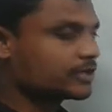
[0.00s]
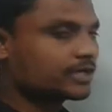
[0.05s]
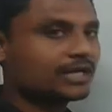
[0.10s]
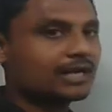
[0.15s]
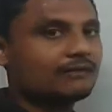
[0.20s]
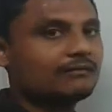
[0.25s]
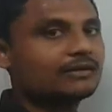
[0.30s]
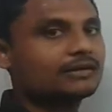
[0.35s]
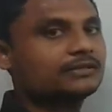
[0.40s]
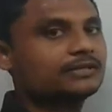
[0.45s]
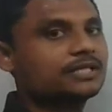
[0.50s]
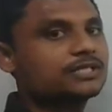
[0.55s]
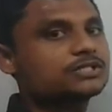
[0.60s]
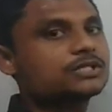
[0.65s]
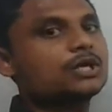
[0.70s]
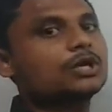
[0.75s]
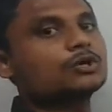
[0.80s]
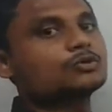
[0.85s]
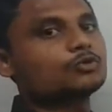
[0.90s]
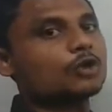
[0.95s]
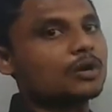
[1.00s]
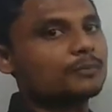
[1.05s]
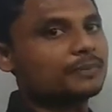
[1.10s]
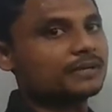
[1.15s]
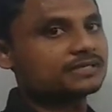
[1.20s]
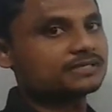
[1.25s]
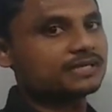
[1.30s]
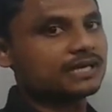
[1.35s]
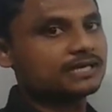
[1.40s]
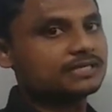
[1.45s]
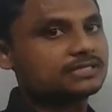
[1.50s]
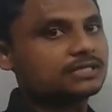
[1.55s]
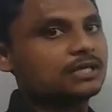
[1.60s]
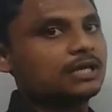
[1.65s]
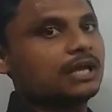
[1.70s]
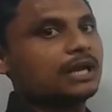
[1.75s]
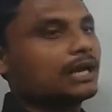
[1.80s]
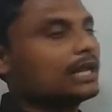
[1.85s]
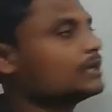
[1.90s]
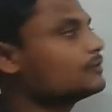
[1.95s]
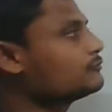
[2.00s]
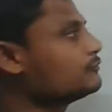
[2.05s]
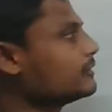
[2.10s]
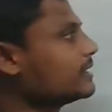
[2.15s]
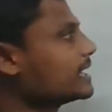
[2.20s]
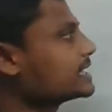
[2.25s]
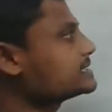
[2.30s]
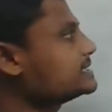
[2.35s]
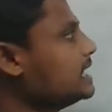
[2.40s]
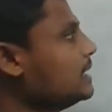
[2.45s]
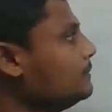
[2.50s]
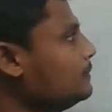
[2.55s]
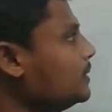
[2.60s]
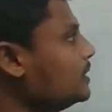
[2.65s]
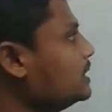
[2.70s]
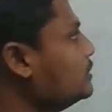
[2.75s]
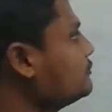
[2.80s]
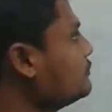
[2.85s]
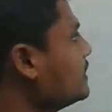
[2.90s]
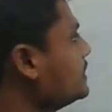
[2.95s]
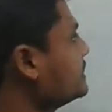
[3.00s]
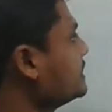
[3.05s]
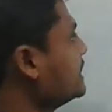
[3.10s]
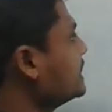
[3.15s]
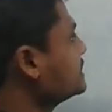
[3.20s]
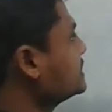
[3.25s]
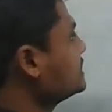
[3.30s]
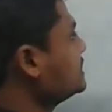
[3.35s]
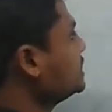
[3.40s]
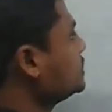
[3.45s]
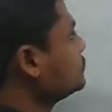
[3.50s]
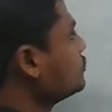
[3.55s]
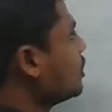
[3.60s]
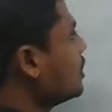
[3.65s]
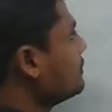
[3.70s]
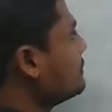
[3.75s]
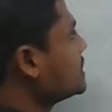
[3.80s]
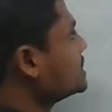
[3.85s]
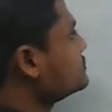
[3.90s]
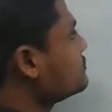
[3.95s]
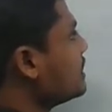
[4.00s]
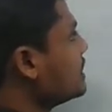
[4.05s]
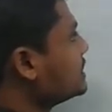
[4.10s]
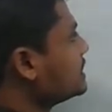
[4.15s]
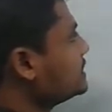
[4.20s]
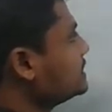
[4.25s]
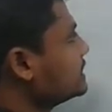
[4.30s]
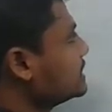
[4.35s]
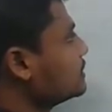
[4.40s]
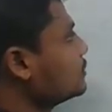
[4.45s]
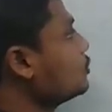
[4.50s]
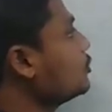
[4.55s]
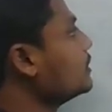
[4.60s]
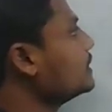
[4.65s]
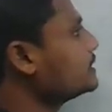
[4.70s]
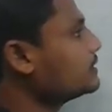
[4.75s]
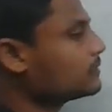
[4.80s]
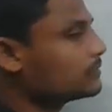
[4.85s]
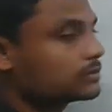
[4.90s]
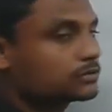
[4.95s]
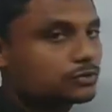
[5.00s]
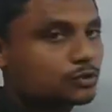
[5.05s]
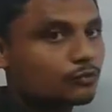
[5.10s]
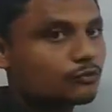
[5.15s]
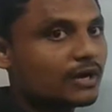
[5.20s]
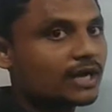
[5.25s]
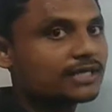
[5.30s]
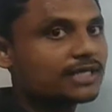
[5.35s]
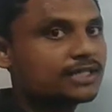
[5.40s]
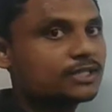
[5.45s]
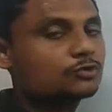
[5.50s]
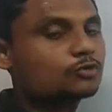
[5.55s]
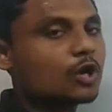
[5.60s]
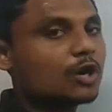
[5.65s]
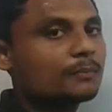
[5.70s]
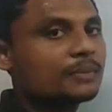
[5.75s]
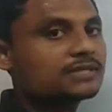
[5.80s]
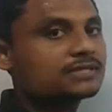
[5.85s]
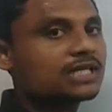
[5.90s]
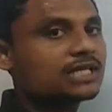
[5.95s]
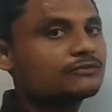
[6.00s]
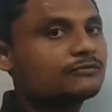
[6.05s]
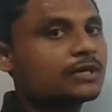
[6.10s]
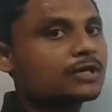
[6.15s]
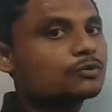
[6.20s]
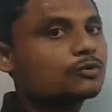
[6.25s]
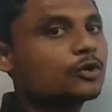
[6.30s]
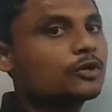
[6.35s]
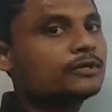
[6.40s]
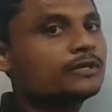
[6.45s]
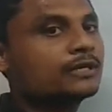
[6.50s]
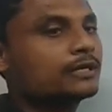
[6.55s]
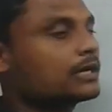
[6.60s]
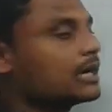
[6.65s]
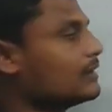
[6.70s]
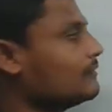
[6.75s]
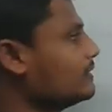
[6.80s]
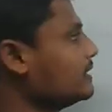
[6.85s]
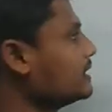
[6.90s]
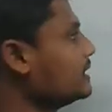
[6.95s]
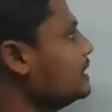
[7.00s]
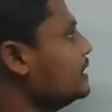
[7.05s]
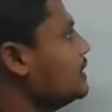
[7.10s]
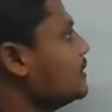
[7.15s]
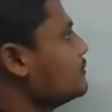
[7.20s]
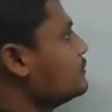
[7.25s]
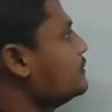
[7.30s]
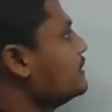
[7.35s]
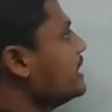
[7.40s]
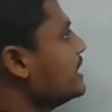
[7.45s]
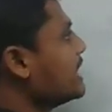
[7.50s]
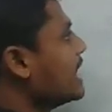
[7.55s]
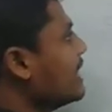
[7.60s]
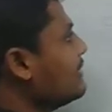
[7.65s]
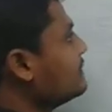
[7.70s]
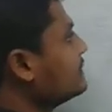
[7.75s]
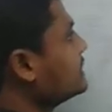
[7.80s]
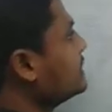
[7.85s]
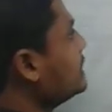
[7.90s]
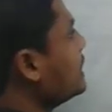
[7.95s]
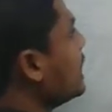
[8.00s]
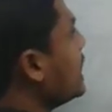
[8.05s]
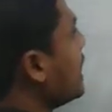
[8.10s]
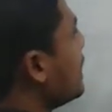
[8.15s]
to cover in these topics, guys. Like for example, if I take the topics, what are the topics that we are going to cover? We are having the